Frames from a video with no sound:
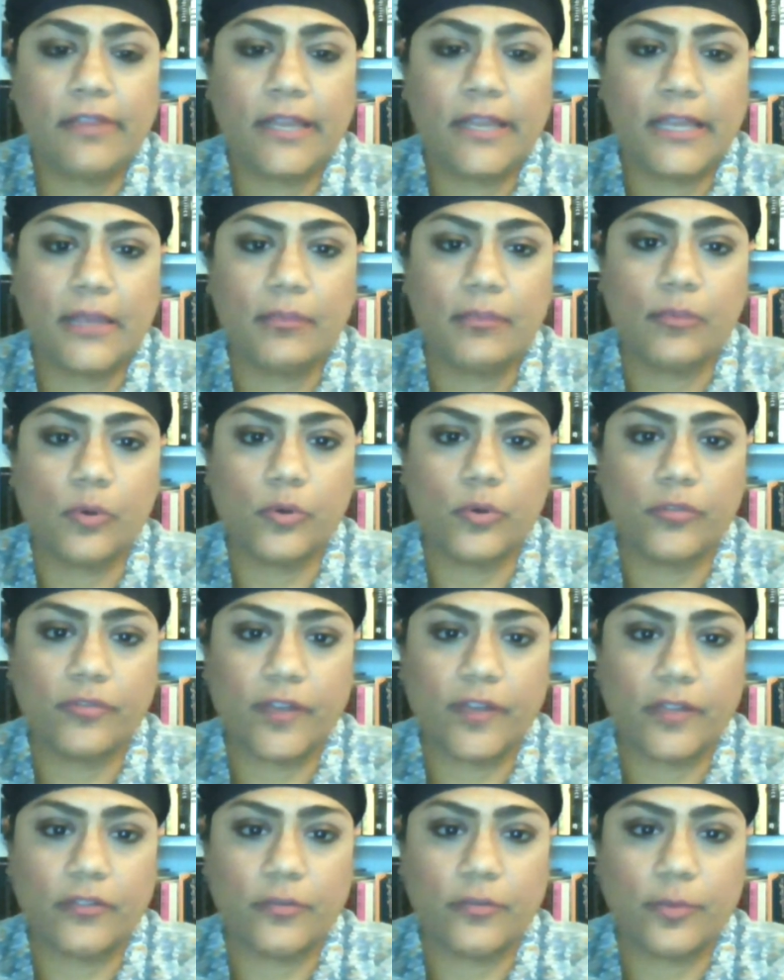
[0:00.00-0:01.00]
really important
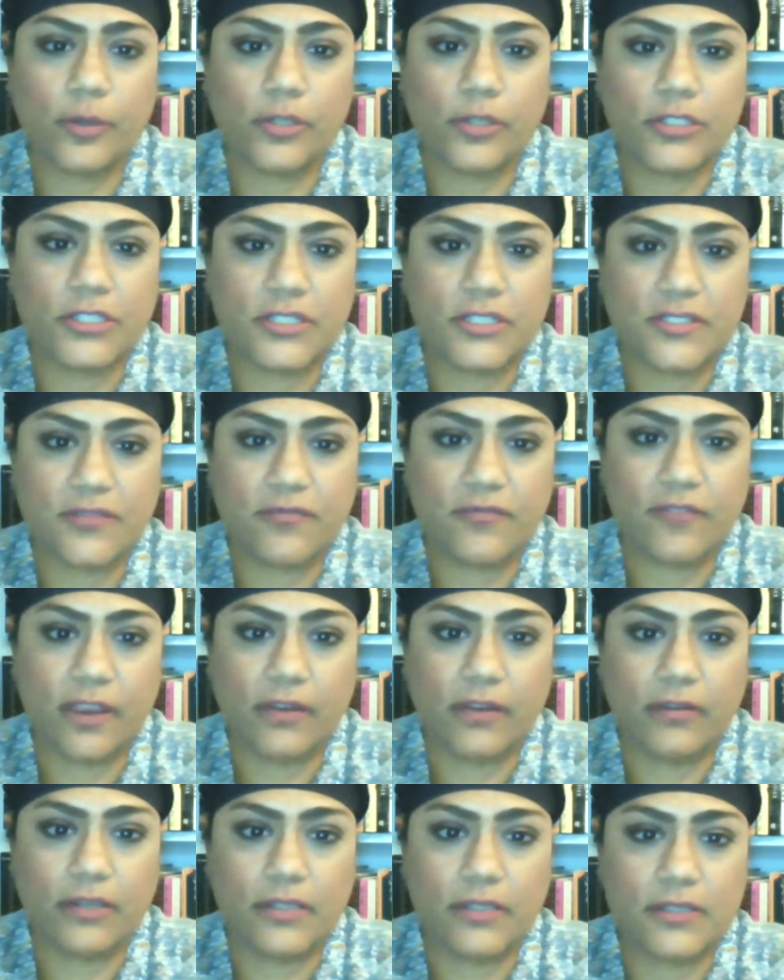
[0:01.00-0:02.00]
for anthropologists in
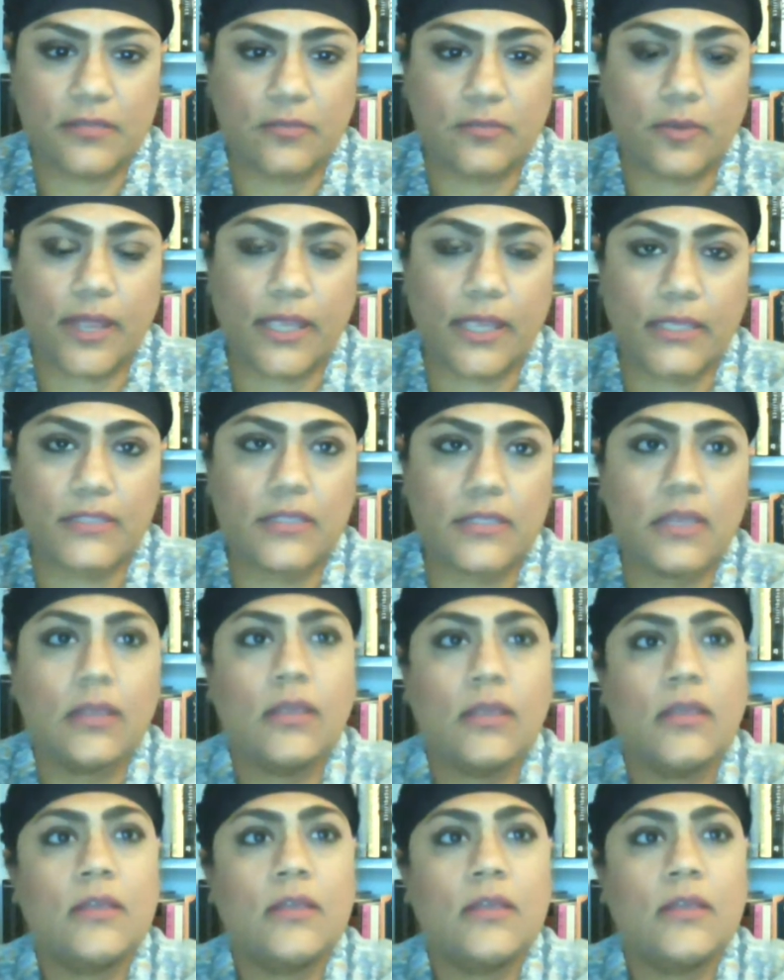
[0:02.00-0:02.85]
various ways.